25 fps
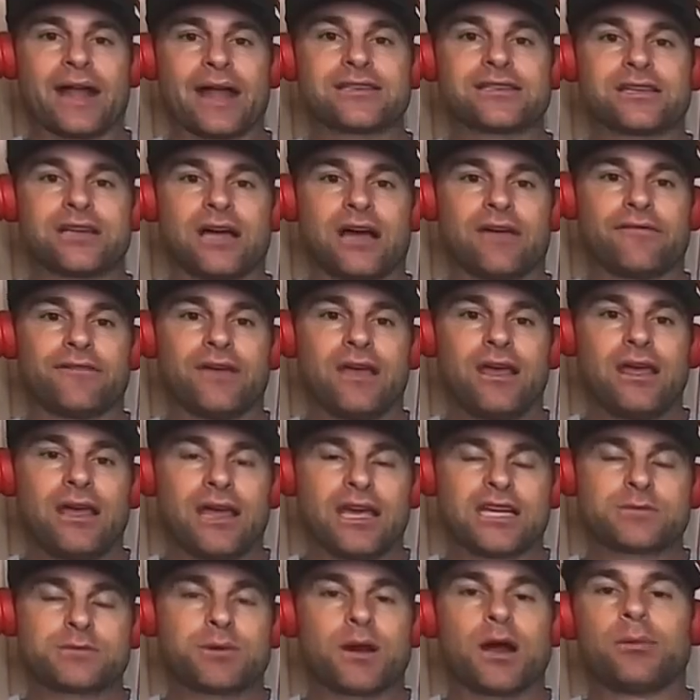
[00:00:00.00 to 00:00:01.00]
and her bad
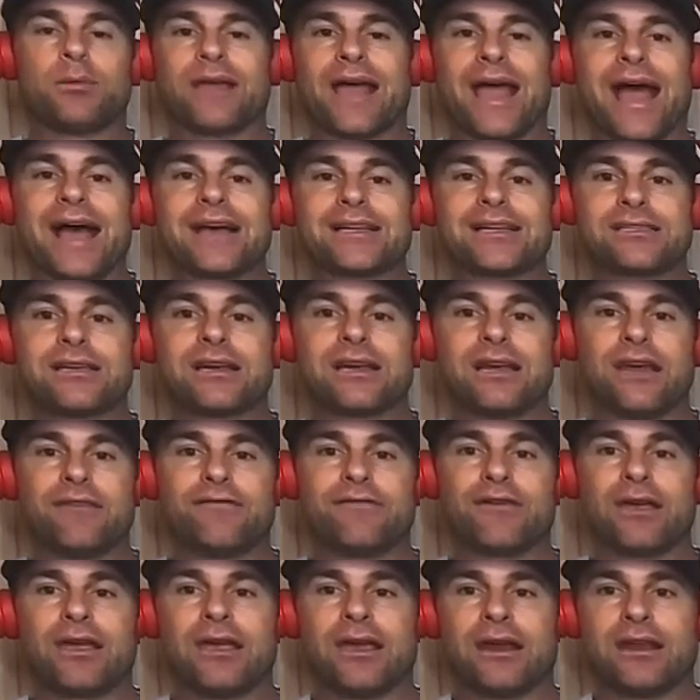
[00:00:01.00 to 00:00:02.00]
stuff is probably as
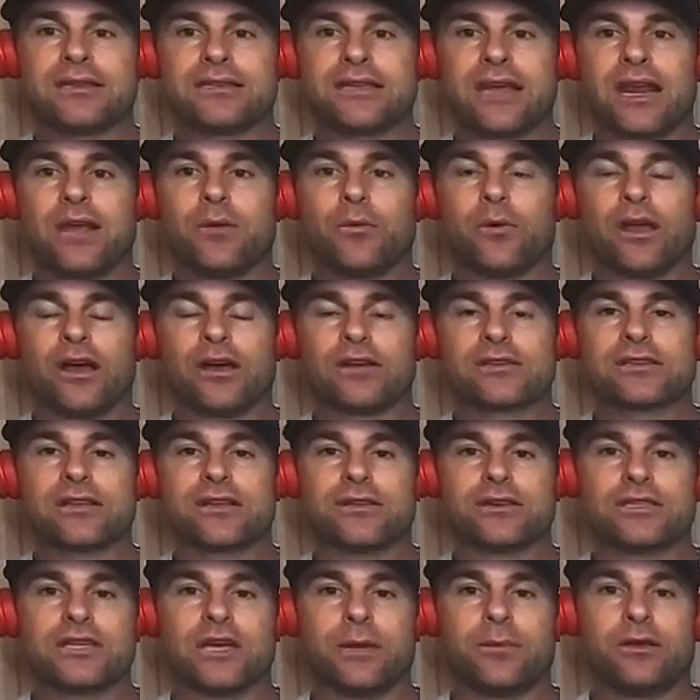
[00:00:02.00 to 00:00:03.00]
significant as anyone
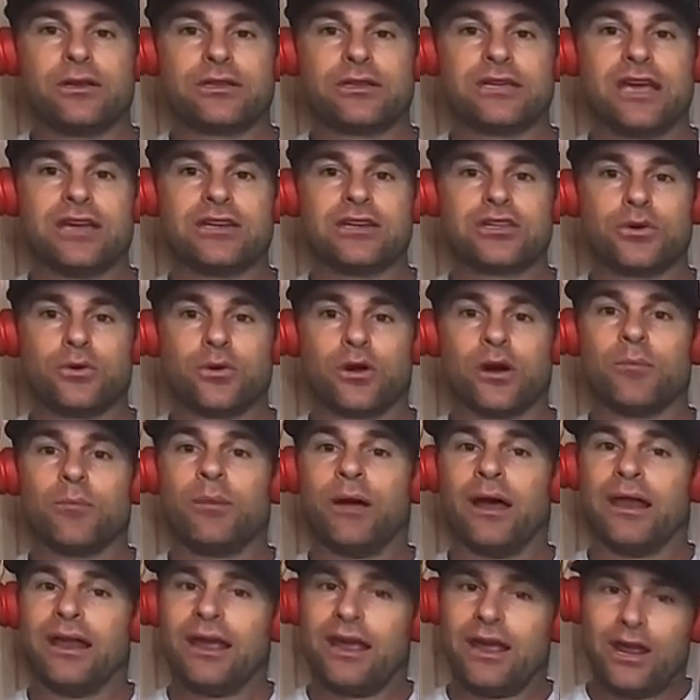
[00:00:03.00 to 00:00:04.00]
else on the WTA
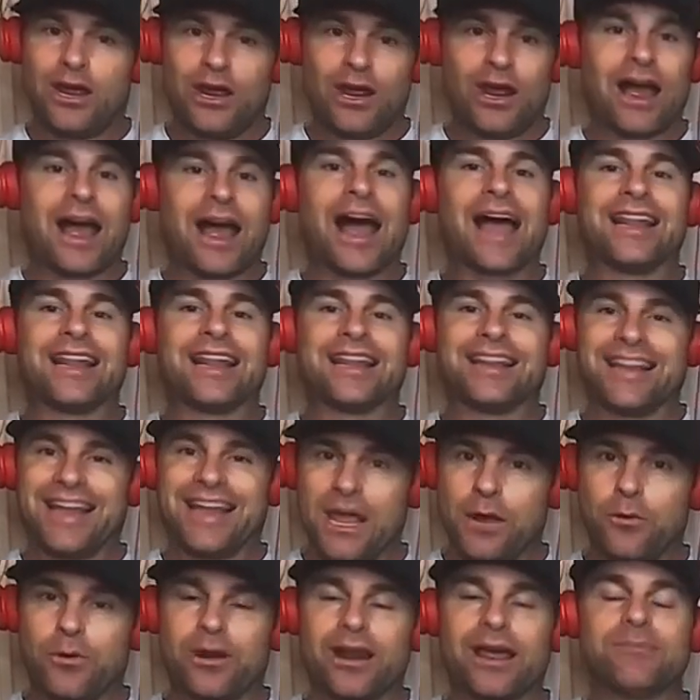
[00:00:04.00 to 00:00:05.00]
tour, but. I
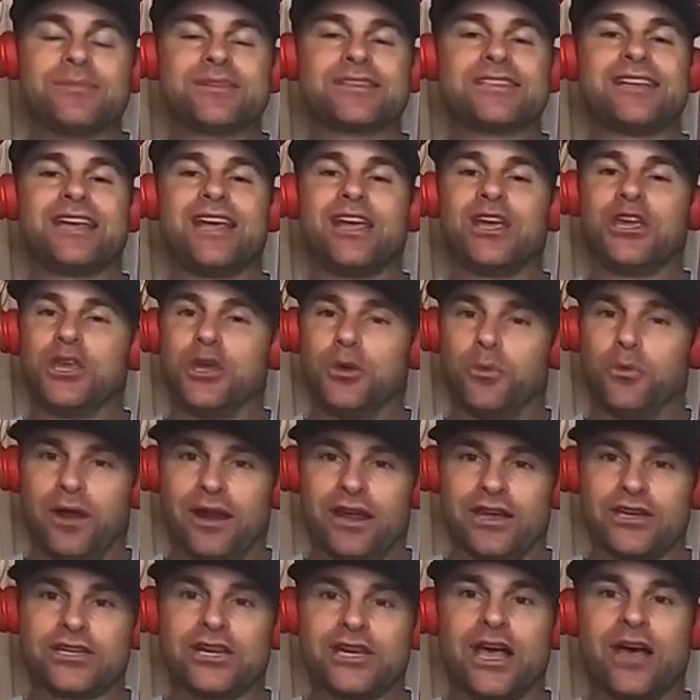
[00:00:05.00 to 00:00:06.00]
like what I'm seeing.
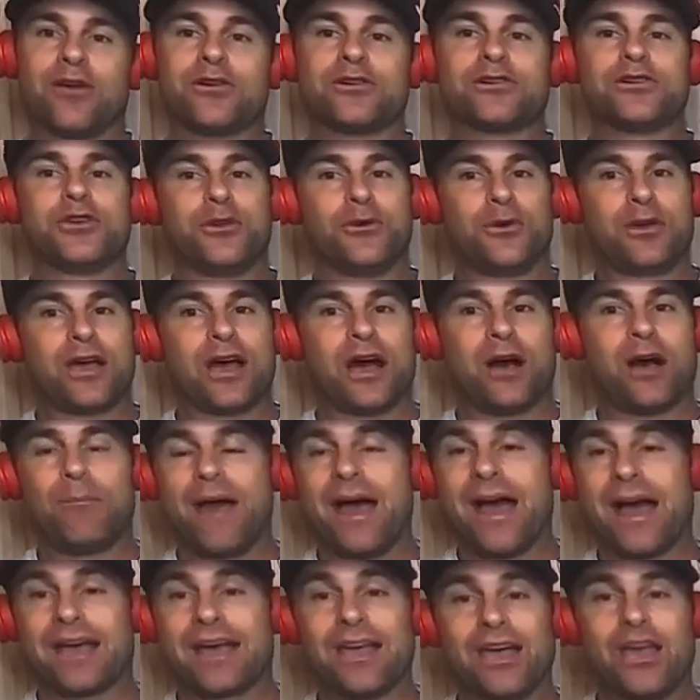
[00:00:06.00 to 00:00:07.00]
You win a challenge, you
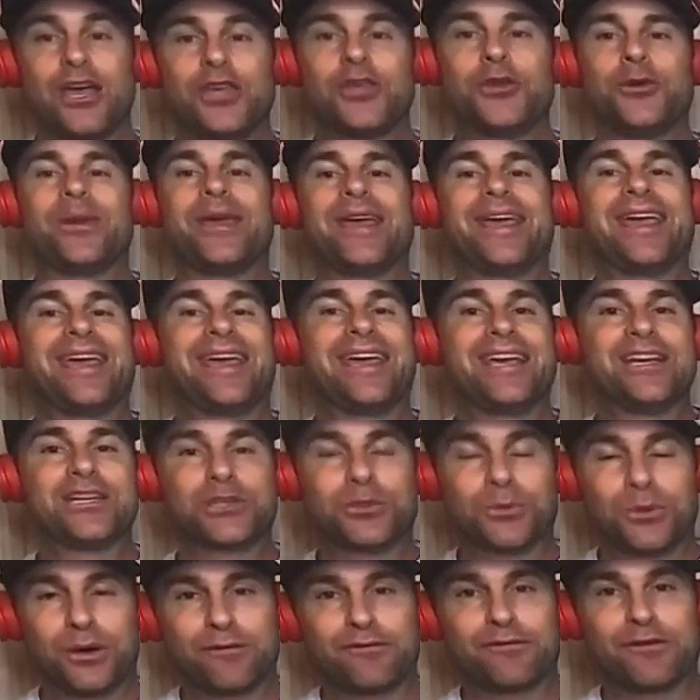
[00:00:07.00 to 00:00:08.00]
come back, you
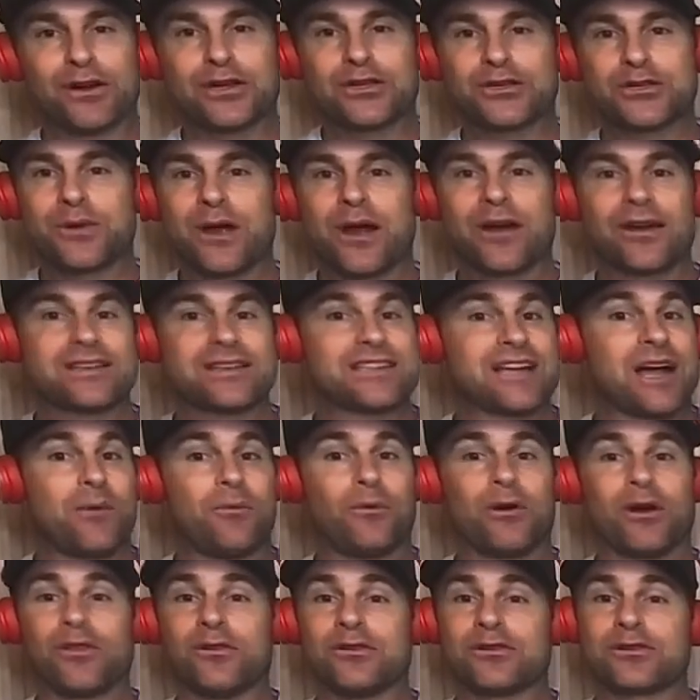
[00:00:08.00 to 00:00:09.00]
ease through a first round.
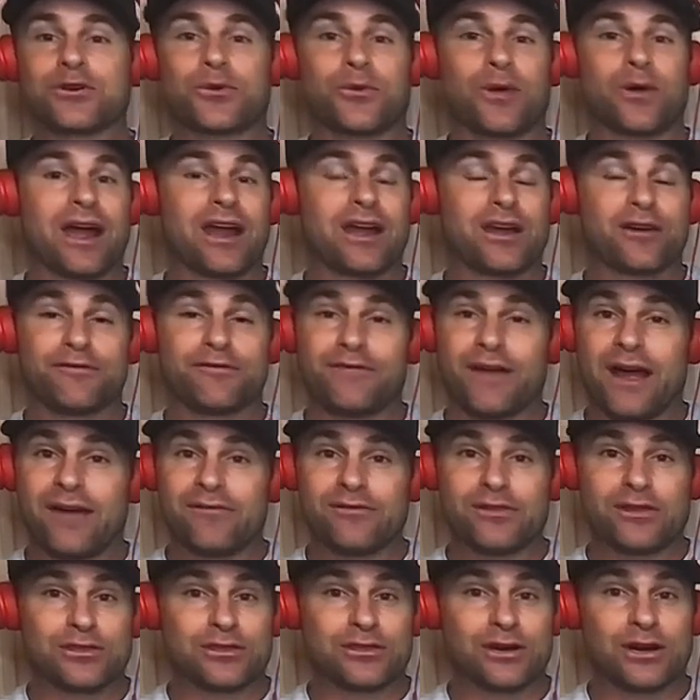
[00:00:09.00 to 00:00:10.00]
It's not one of those grinder
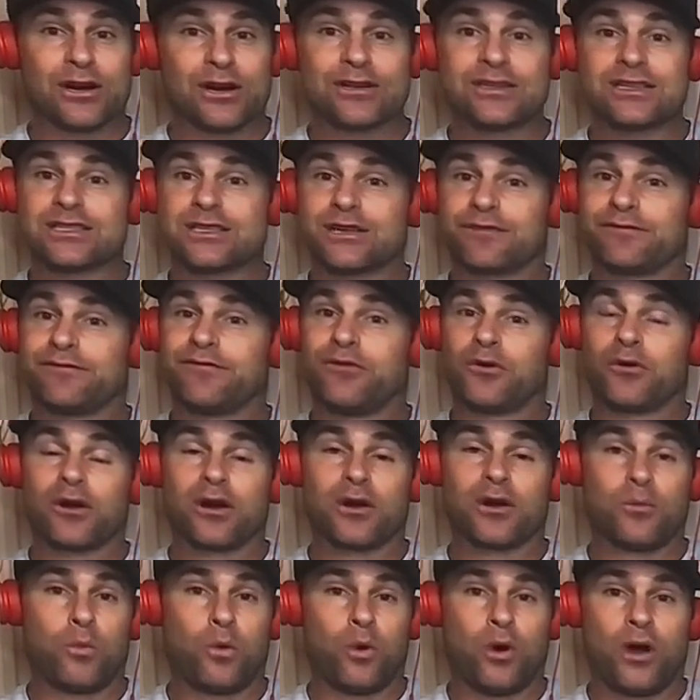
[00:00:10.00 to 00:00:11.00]
five and the thirds. It's a
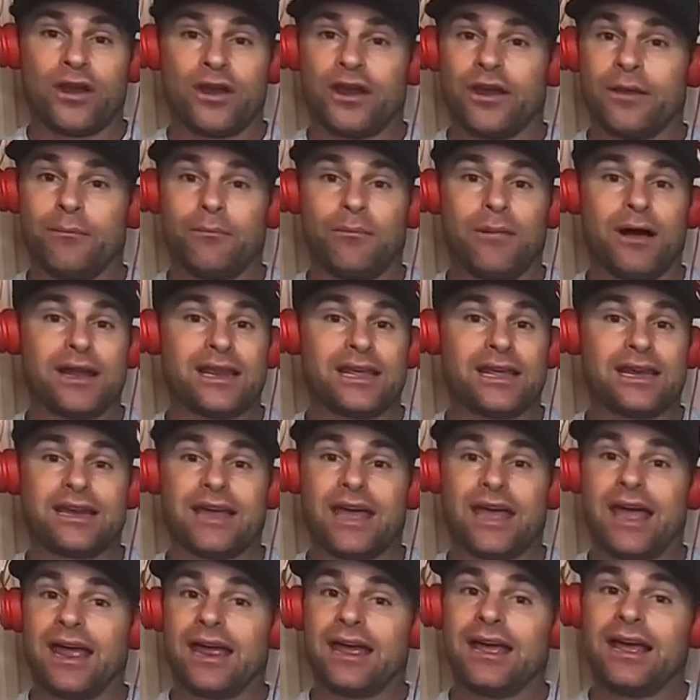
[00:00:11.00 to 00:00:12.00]
four and one on a
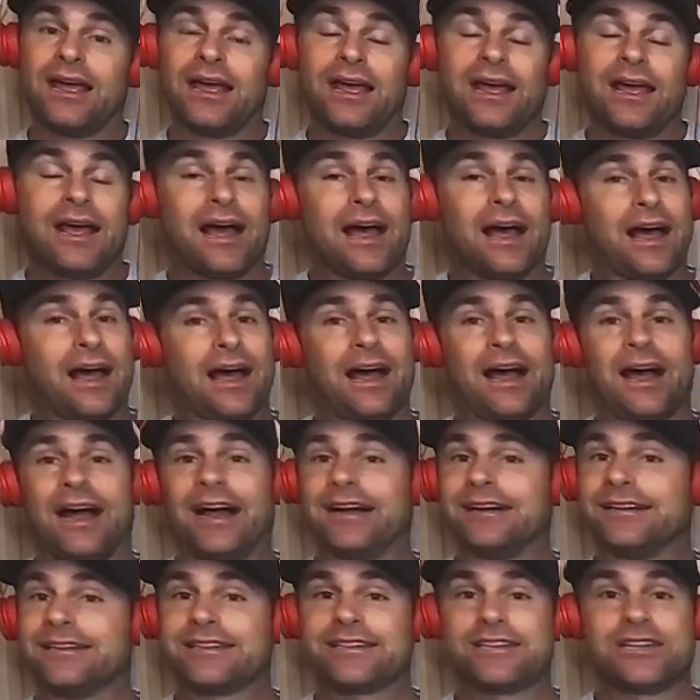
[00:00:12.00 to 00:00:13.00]
muddy day
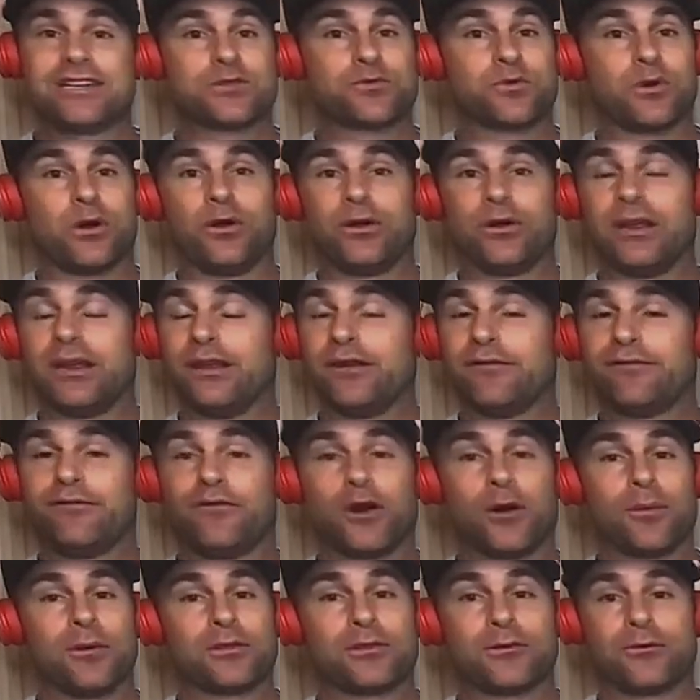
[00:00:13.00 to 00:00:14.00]
uh, she's rolling
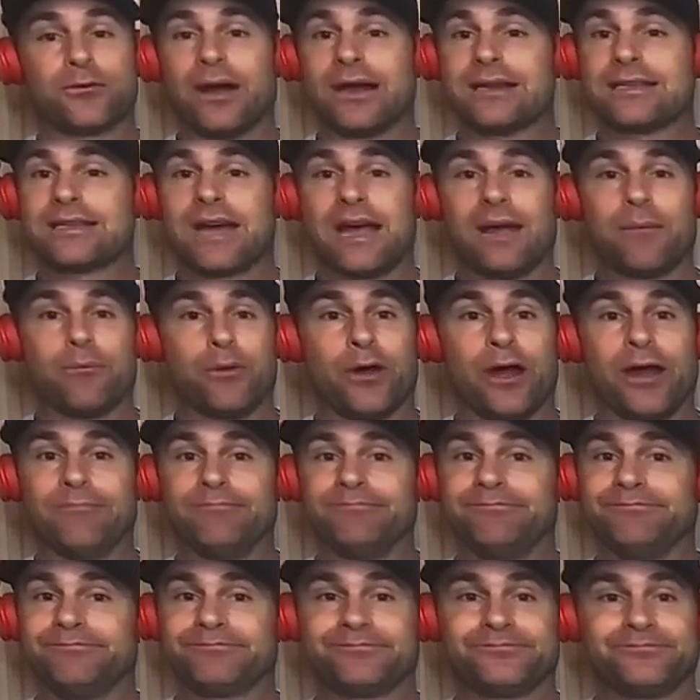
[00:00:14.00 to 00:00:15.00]
into form at the right time,
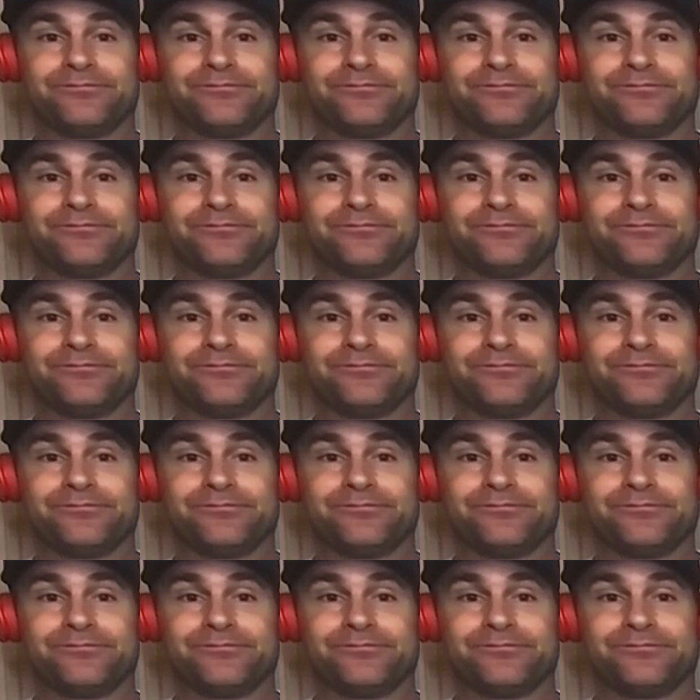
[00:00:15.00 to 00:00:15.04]
Brett.